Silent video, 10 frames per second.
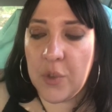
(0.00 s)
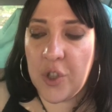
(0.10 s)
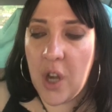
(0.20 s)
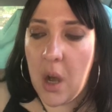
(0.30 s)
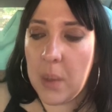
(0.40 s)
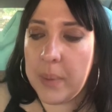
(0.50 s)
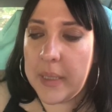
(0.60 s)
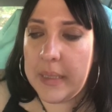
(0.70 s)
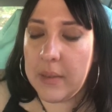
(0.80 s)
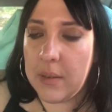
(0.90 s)
Job
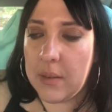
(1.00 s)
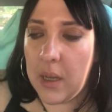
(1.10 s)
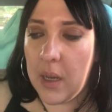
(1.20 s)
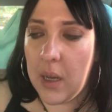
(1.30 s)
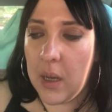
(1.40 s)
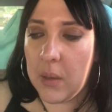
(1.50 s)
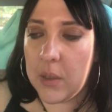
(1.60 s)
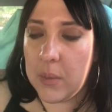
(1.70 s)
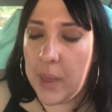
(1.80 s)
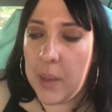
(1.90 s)
is,
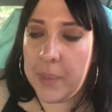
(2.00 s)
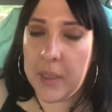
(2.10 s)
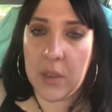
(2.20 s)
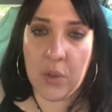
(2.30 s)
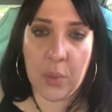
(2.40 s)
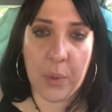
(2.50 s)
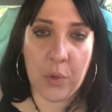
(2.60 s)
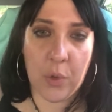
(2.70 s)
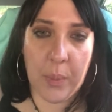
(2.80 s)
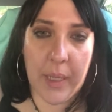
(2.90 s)
in my opinion,
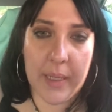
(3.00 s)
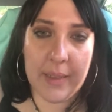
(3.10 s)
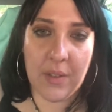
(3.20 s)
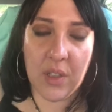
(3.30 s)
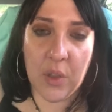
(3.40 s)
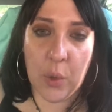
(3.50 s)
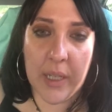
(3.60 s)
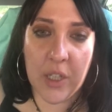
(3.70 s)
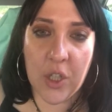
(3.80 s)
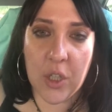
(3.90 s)
supposed to be a
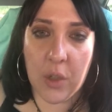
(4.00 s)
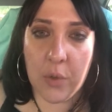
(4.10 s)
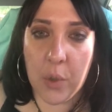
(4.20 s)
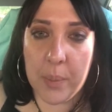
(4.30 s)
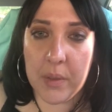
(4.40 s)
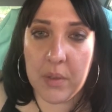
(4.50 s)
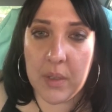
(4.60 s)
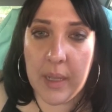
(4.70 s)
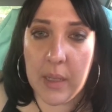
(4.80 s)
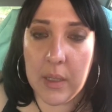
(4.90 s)
continuation of your
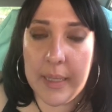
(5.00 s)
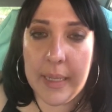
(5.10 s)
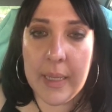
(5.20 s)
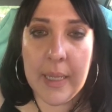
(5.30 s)
personality.